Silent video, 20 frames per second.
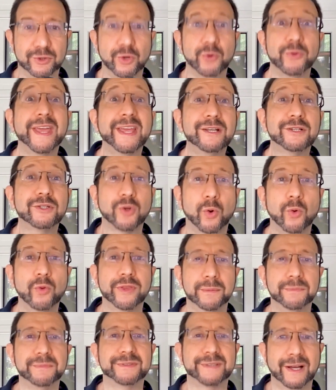So they
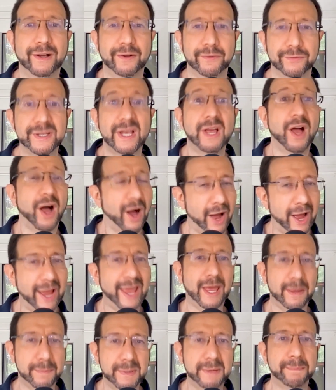told themselves, I
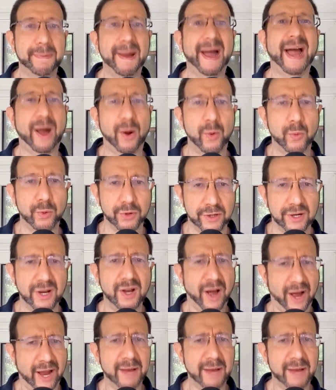am empowered.